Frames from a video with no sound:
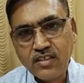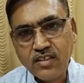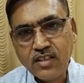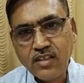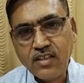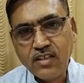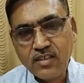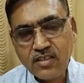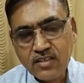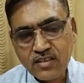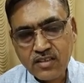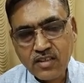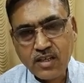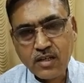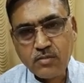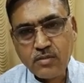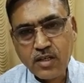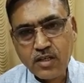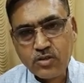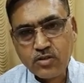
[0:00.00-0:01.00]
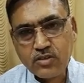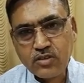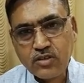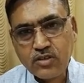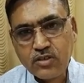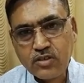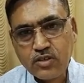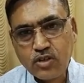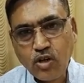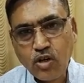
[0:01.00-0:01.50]
learned about
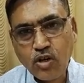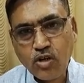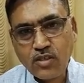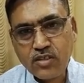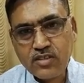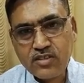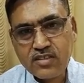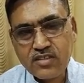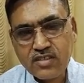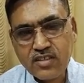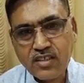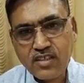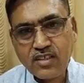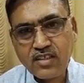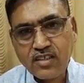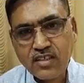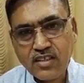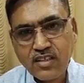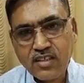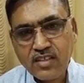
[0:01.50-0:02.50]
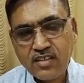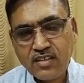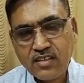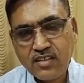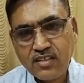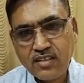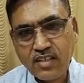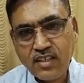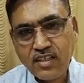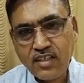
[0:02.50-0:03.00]
the Augustan
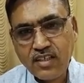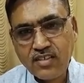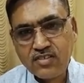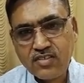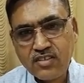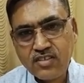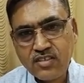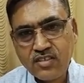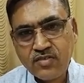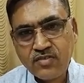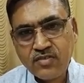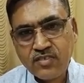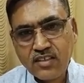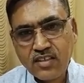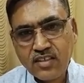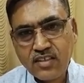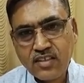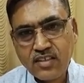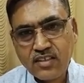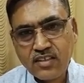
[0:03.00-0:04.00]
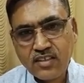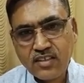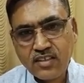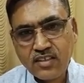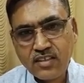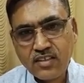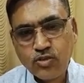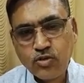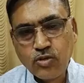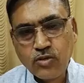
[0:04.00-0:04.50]
age
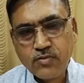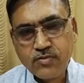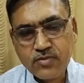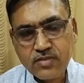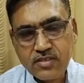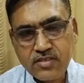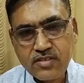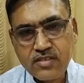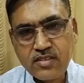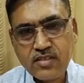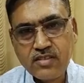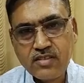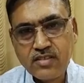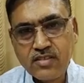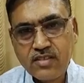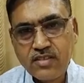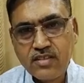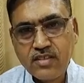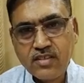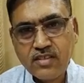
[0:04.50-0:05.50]
in your first year